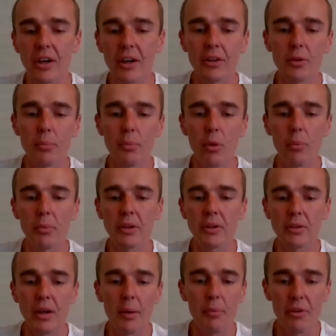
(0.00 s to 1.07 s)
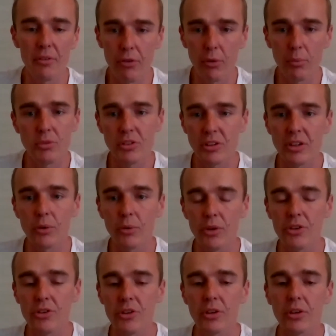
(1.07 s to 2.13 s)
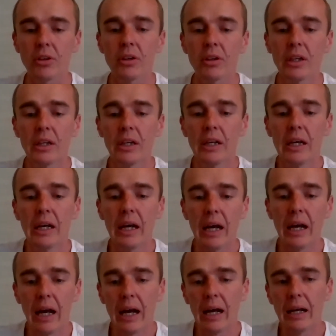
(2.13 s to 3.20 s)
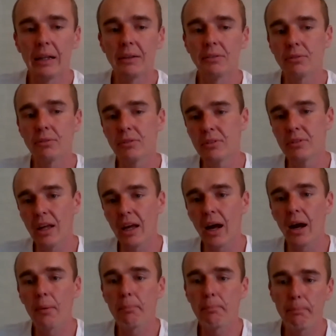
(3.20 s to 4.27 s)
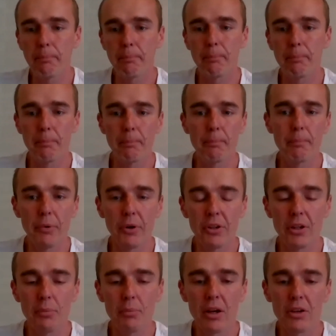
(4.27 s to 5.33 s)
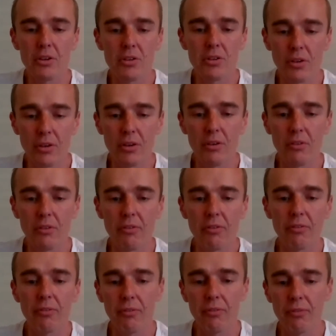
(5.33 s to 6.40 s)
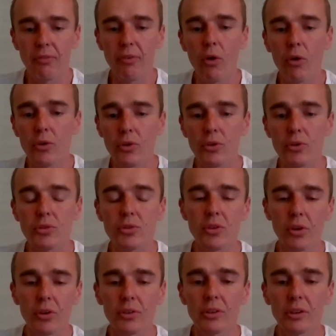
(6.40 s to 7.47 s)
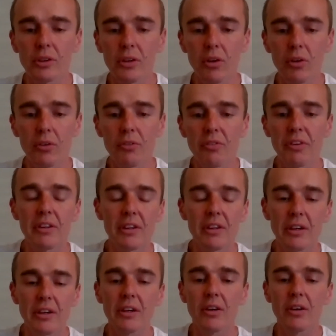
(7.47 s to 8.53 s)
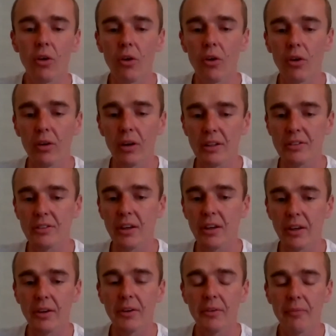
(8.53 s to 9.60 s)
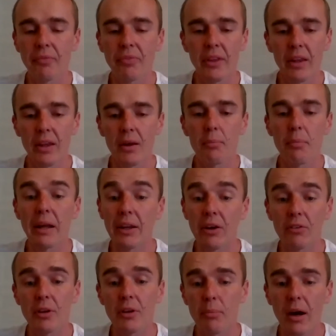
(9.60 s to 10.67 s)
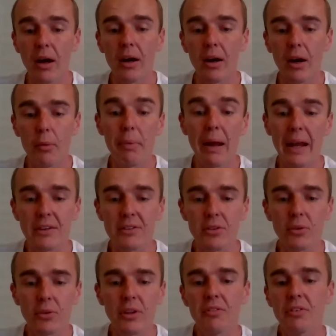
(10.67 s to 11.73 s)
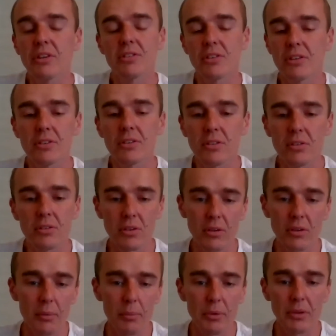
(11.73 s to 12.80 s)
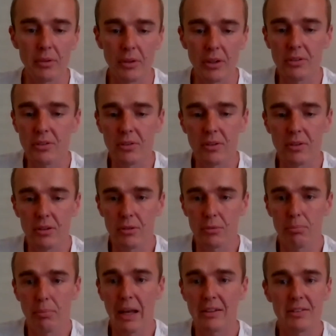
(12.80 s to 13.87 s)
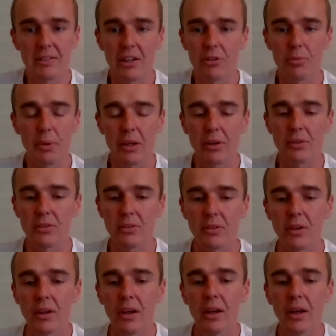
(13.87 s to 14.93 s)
are at the moment coming from CE region, and they are pretty much focused on fintech, or let's say many of them are banks or they VCs. So it makes sense because